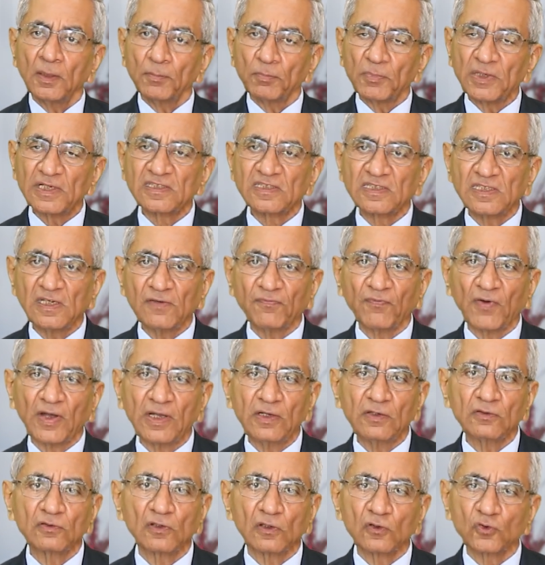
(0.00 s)
But
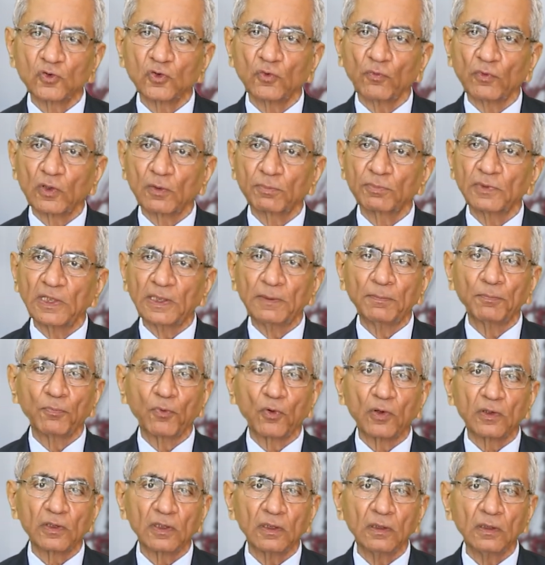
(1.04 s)
C5 is also one of the
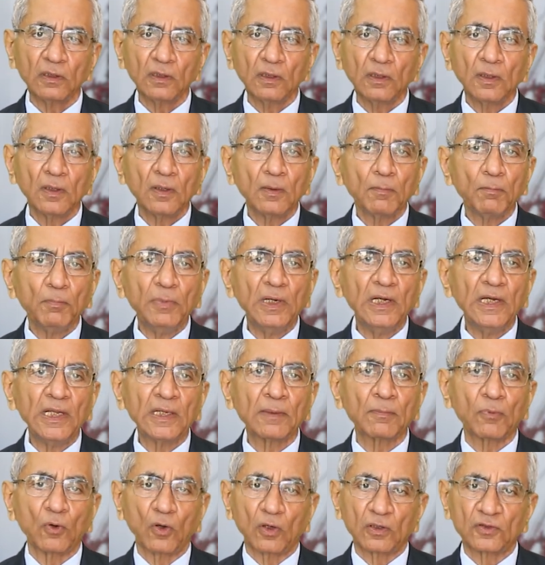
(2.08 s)
important
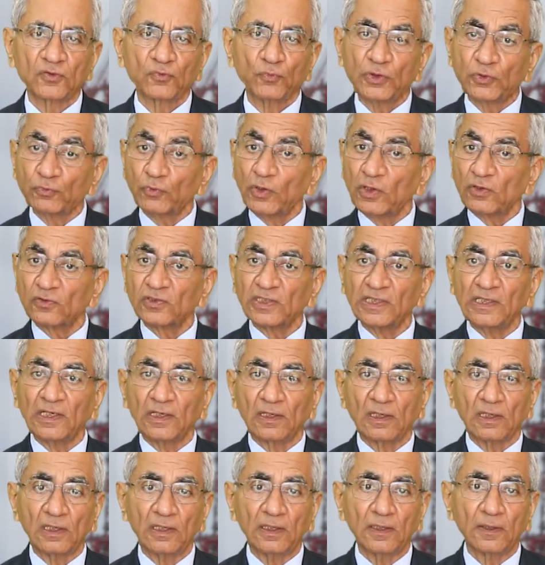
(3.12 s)
building blocks, which we have seen
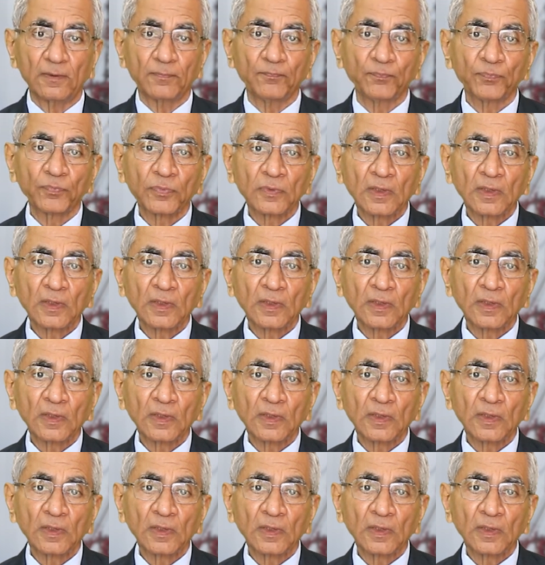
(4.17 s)
earlier.